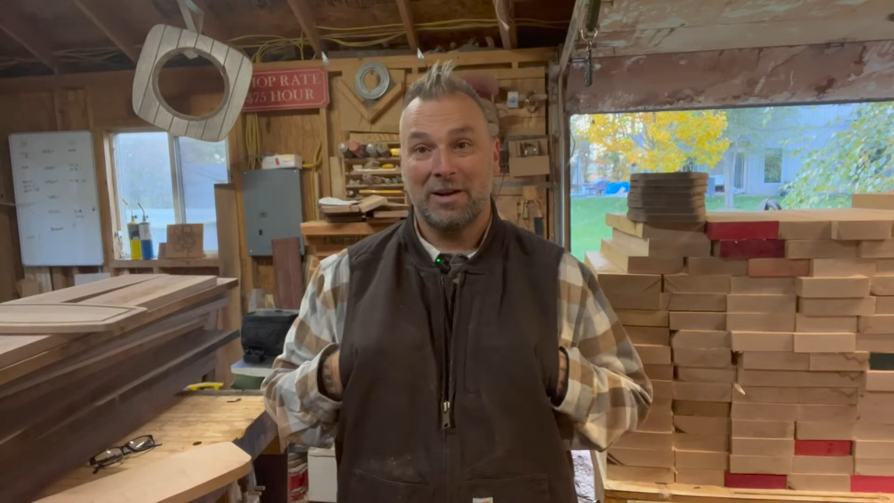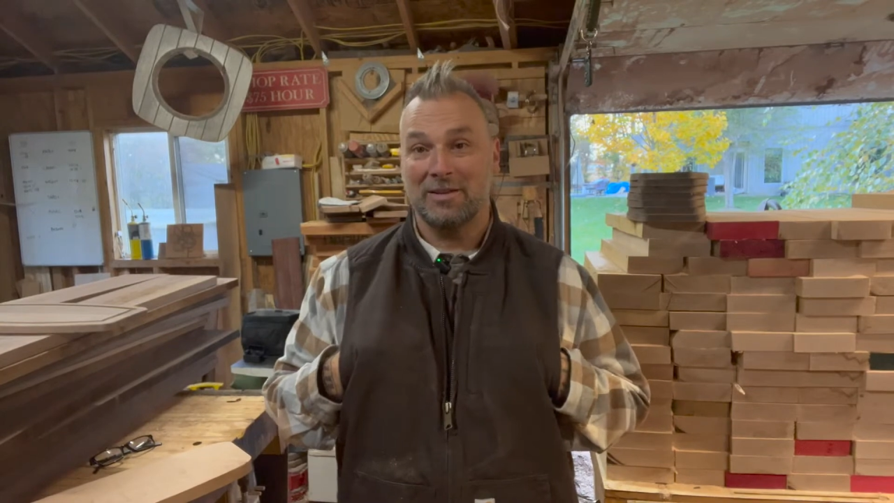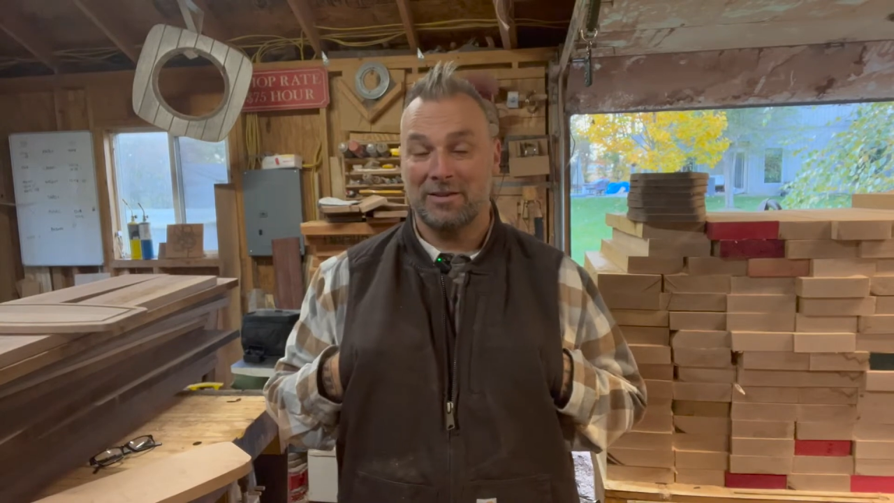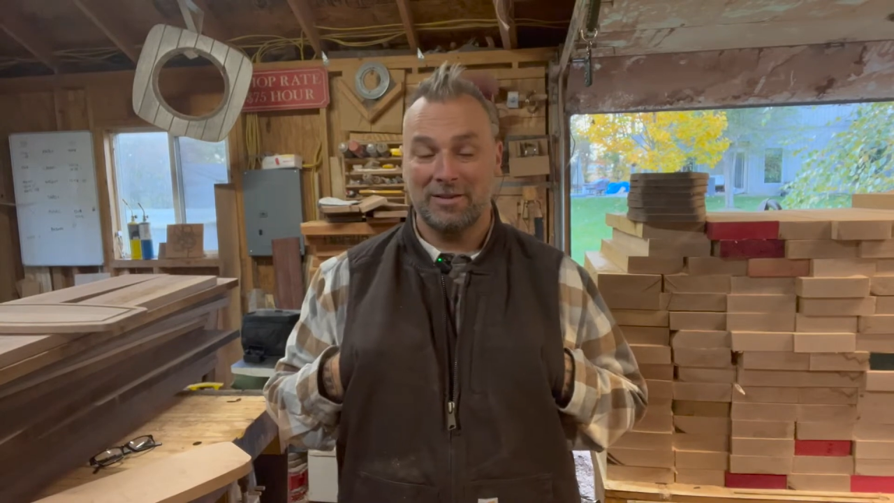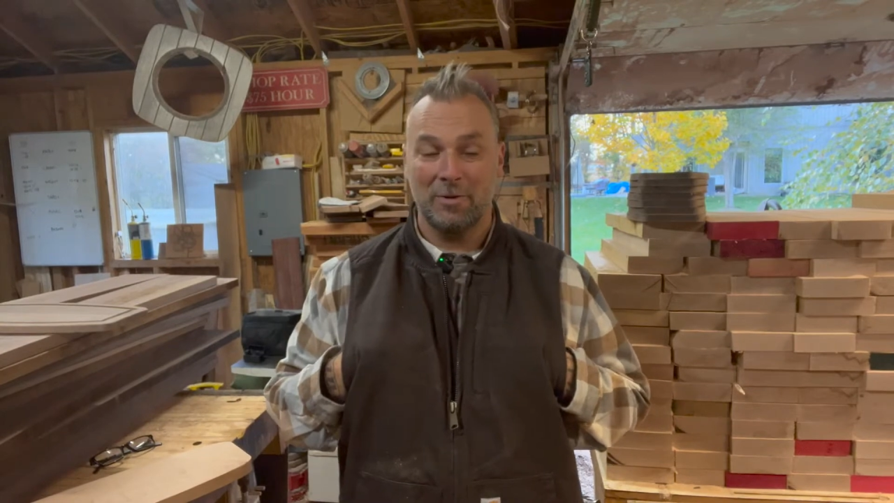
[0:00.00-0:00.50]

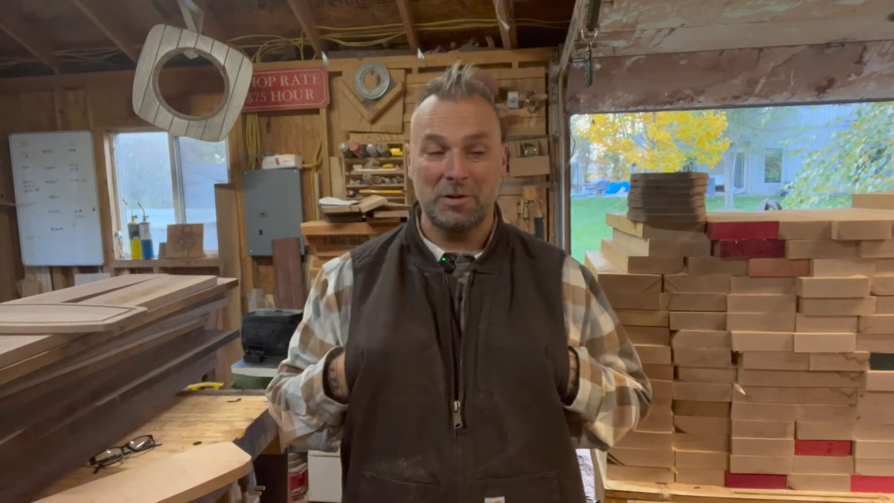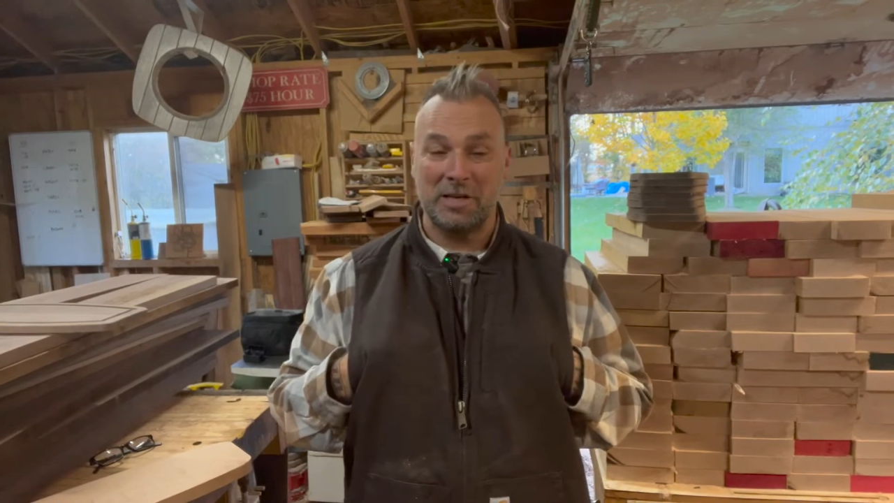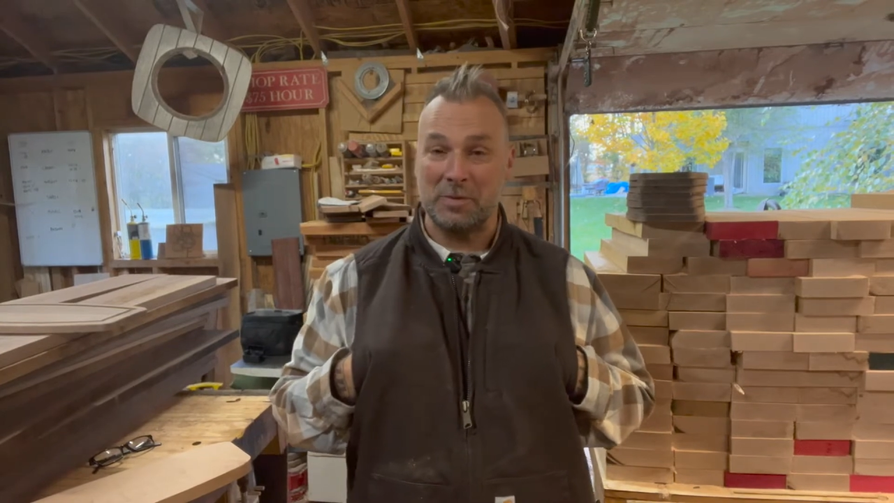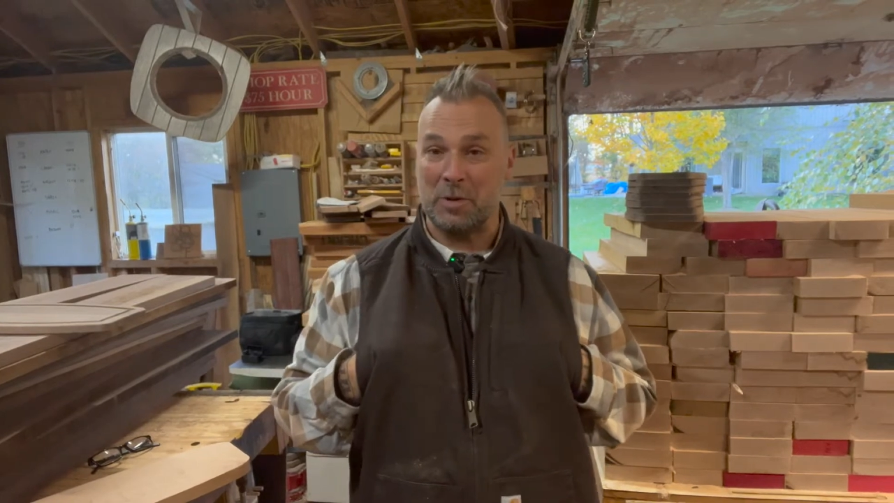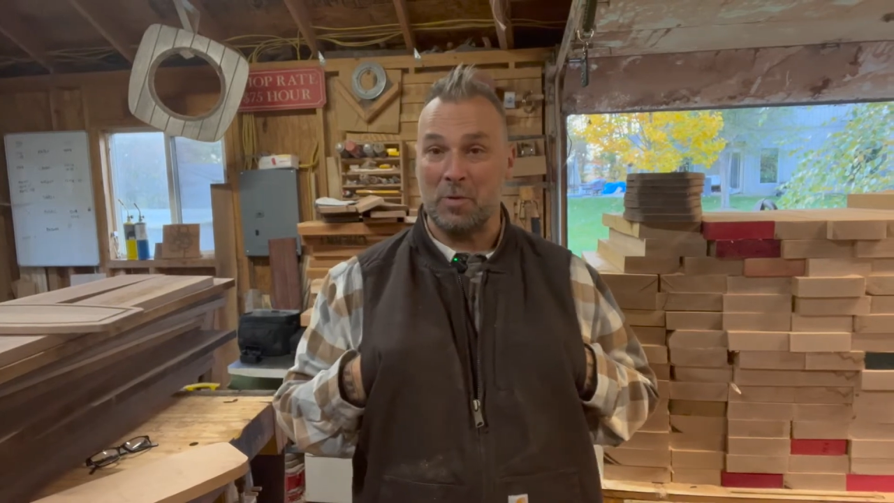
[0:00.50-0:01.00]
it always
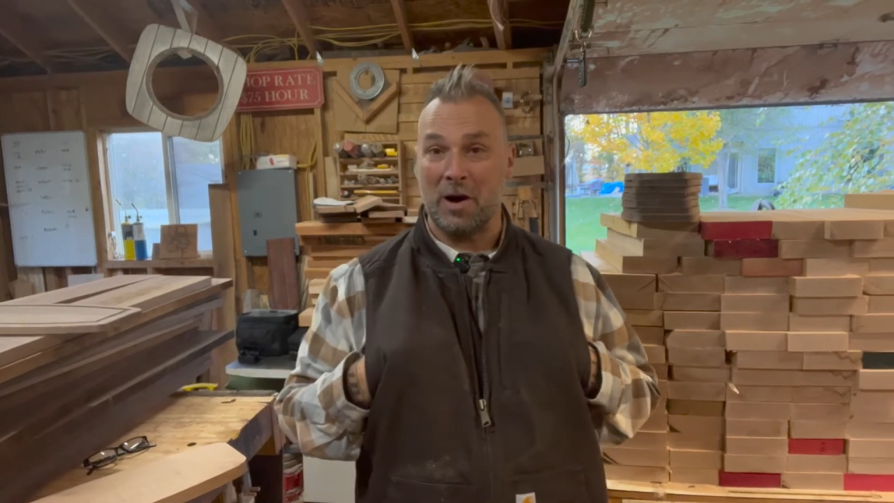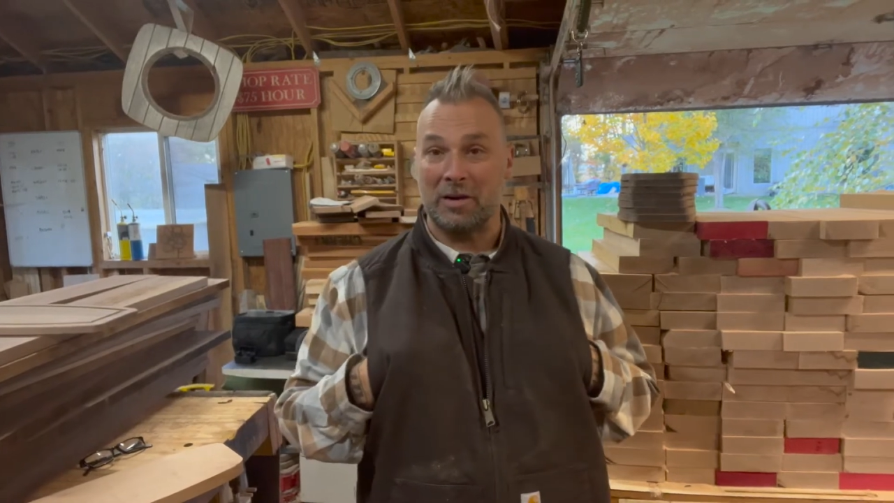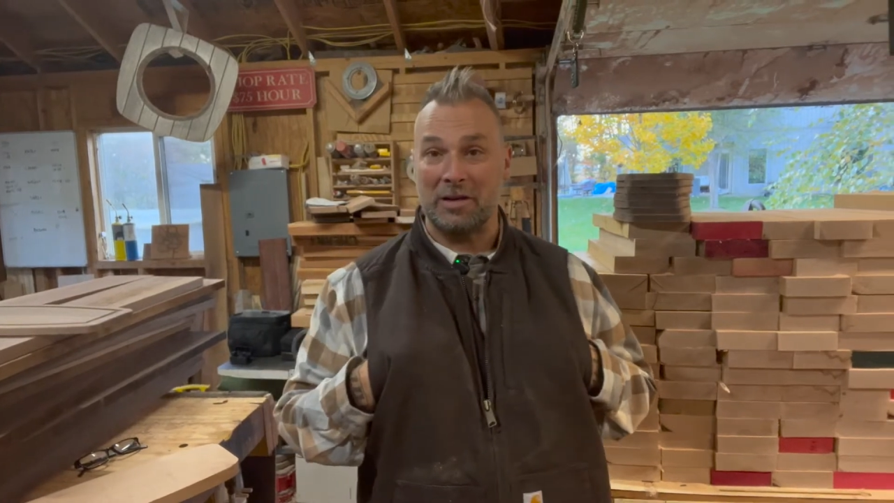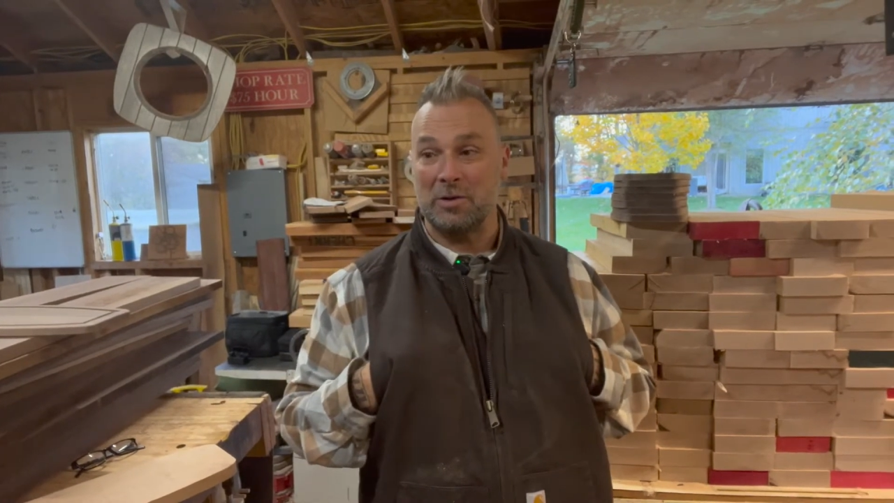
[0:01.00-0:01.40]
takes me a while to get